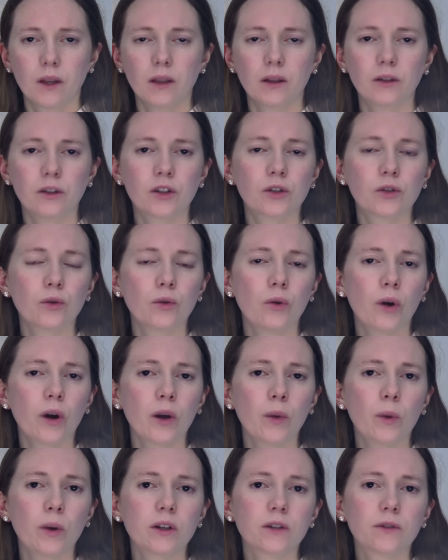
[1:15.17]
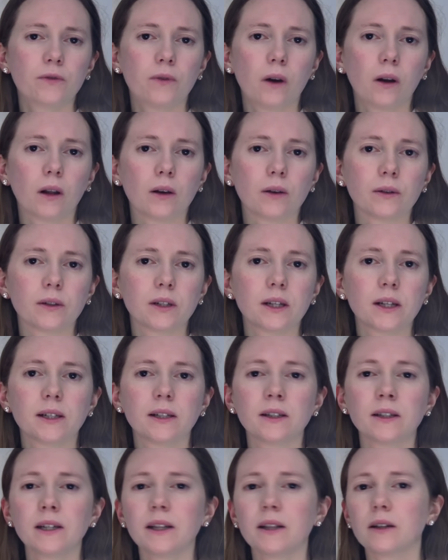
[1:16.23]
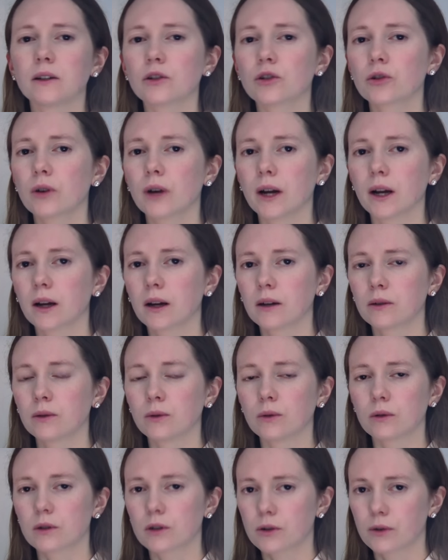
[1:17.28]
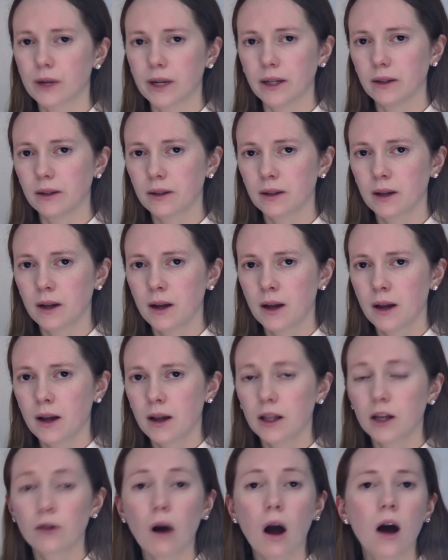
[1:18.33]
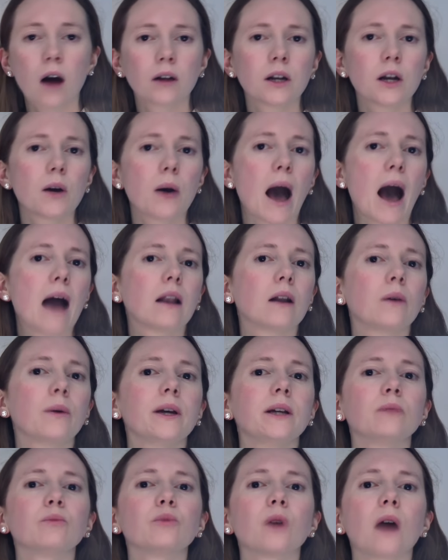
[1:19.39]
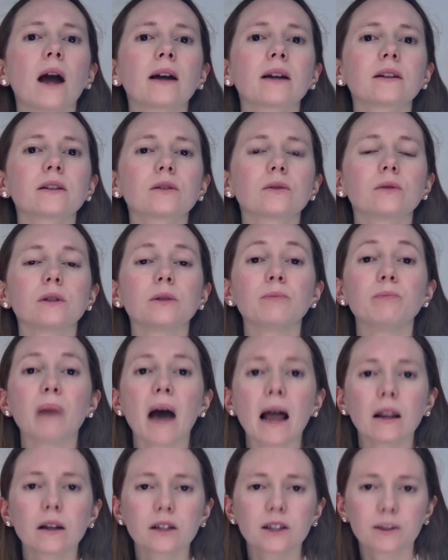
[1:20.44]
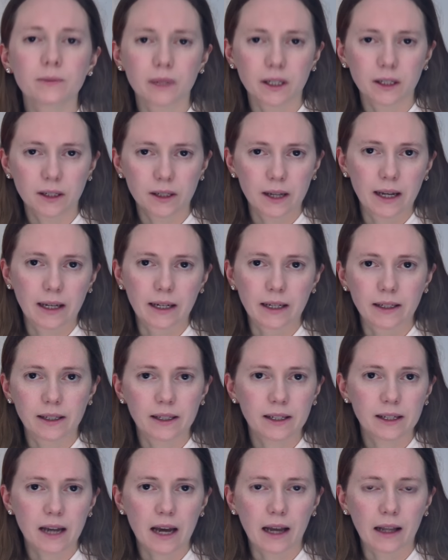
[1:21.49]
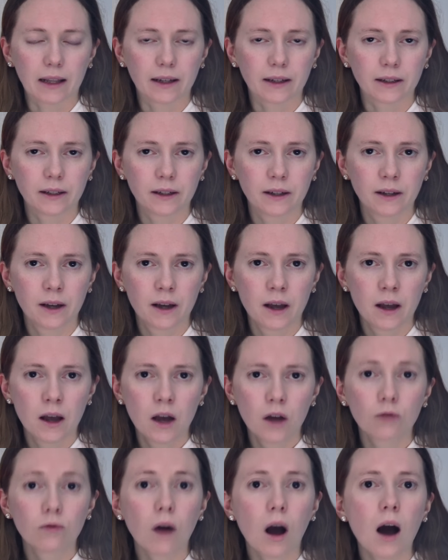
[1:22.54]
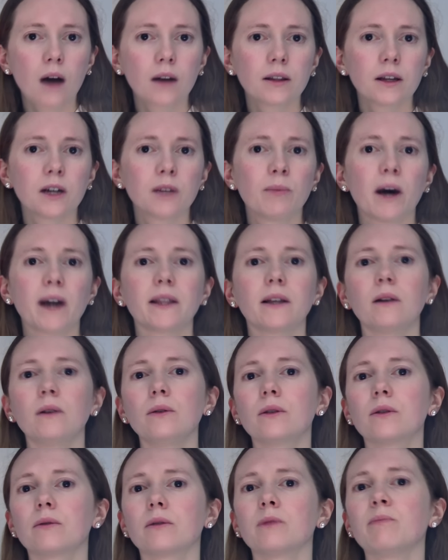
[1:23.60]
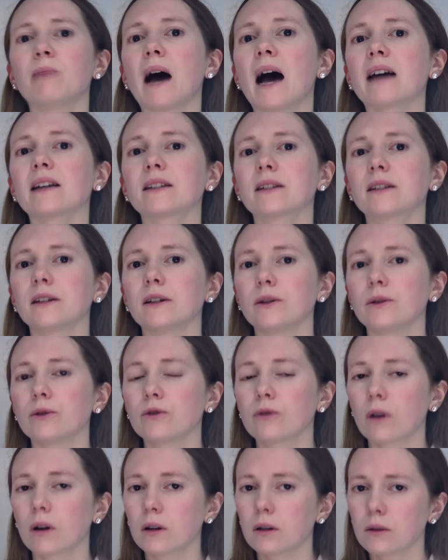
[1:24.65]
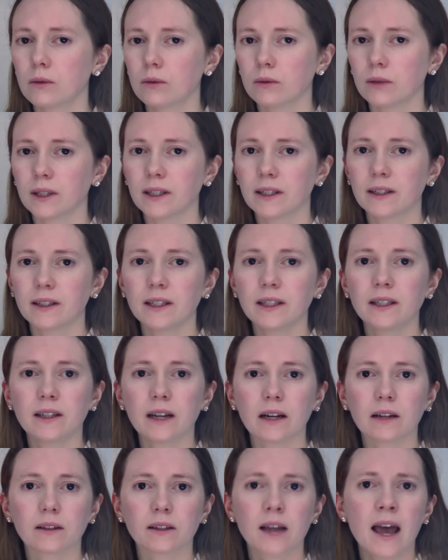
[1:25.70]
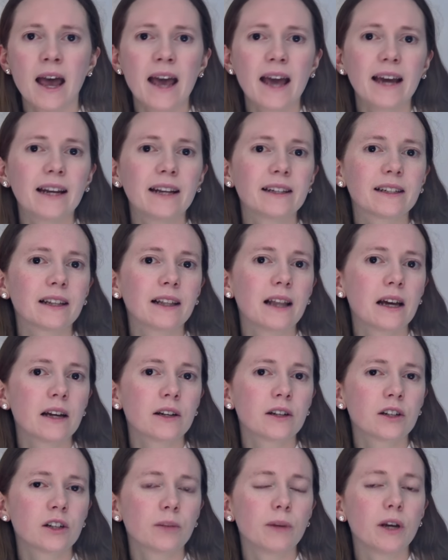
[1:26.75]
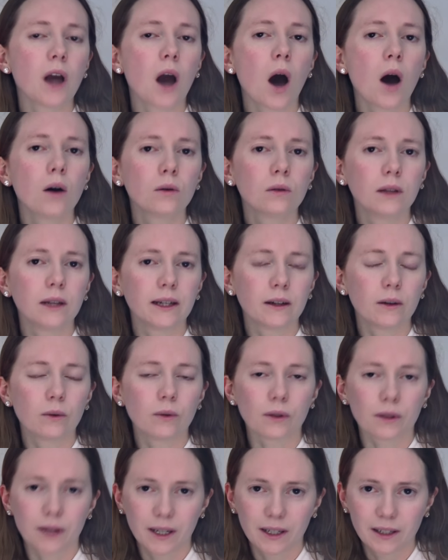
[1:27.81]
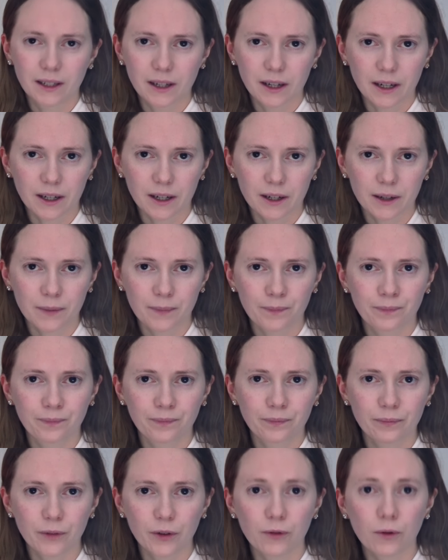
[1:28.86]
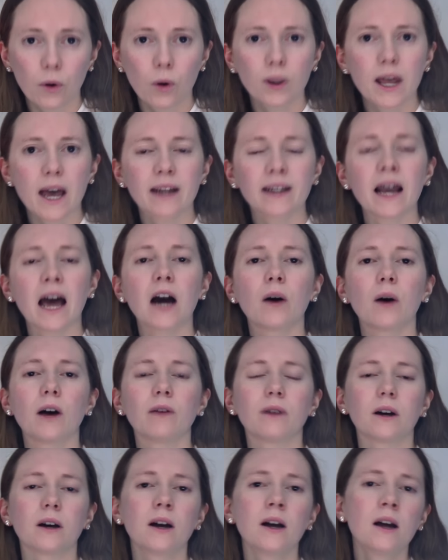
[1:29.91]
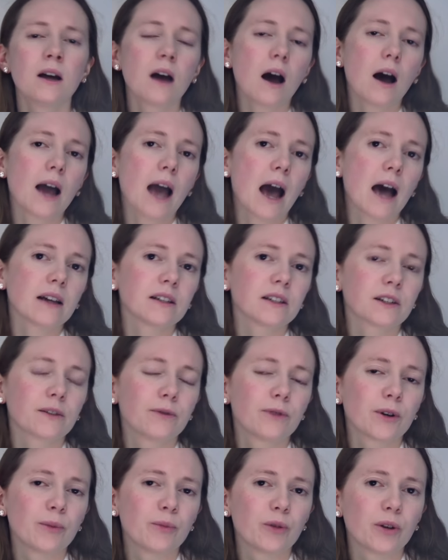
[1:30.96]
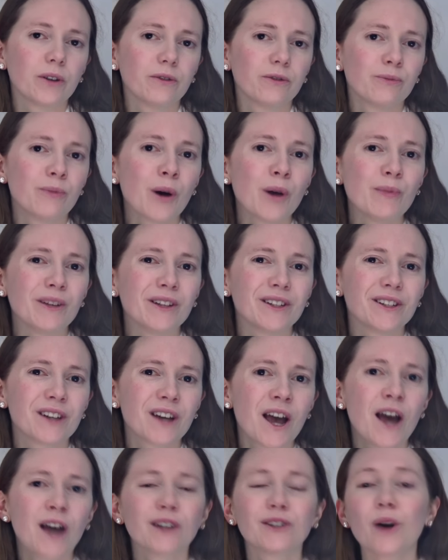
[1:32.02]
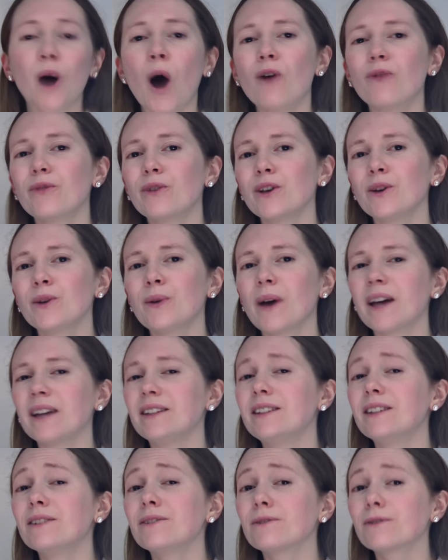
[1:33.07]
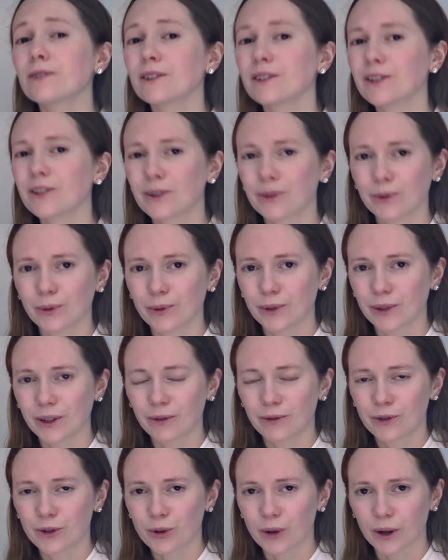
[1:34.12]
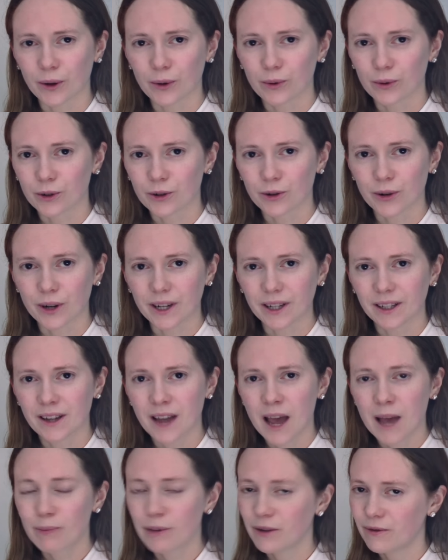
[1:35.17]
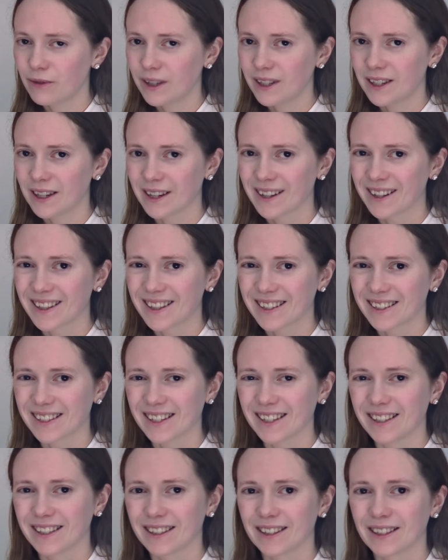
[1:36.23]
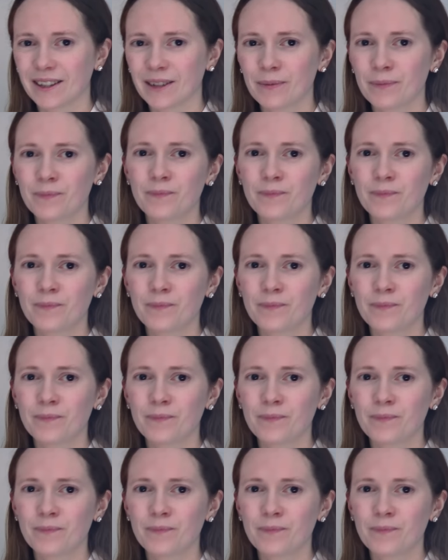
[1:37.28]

The story which follows is neither trick nor treat. There are no Halloween pranks or embellishments in its telling. Rather, by the Lutheran pastor who chronicled its details, it is alleged to be wholly authentic. Before then, however, I ask for a brief moment to offer you a different sort of trick or treat befitting the season.